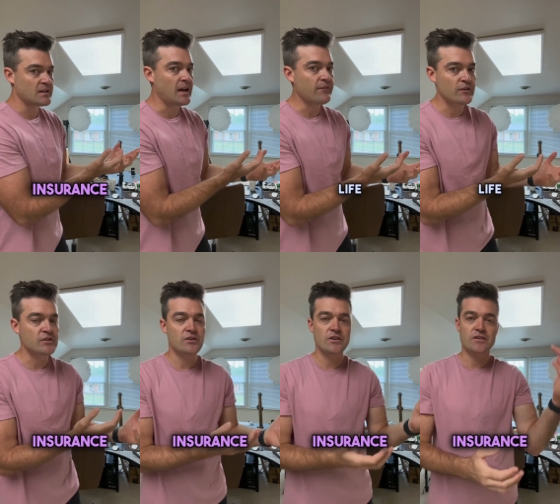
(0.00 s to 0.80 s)
Life
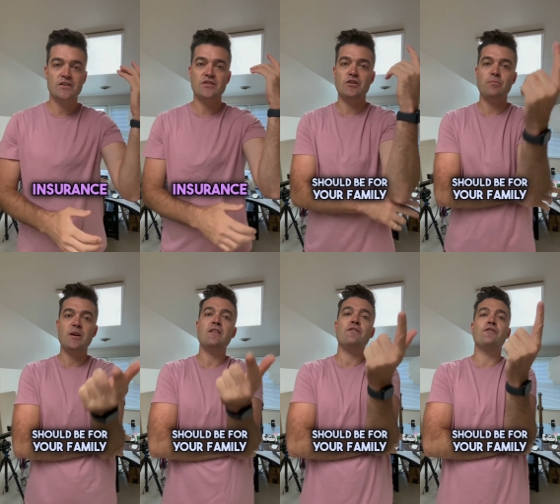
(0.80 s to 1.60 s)
insurance should
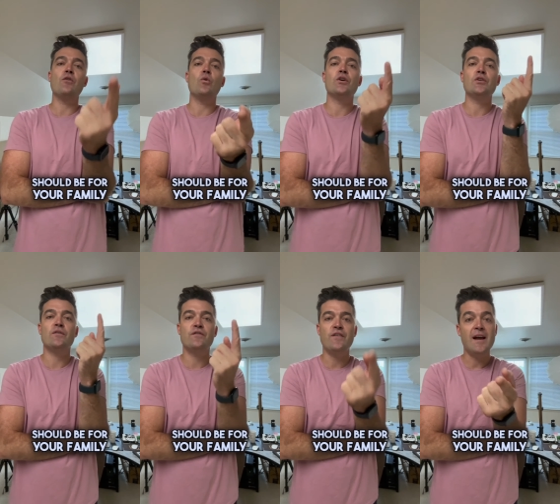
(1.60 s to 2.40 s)
be for your
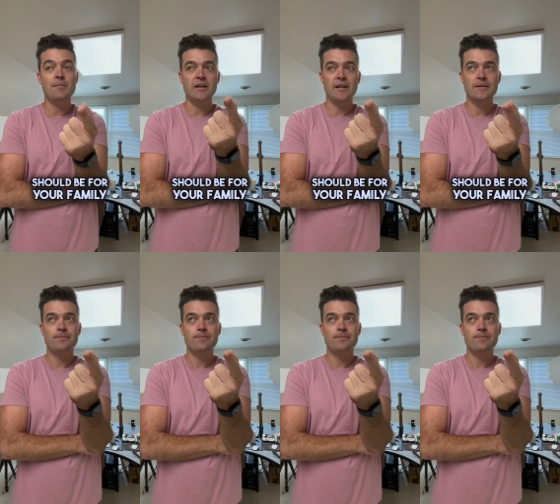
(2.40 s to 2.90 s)
family.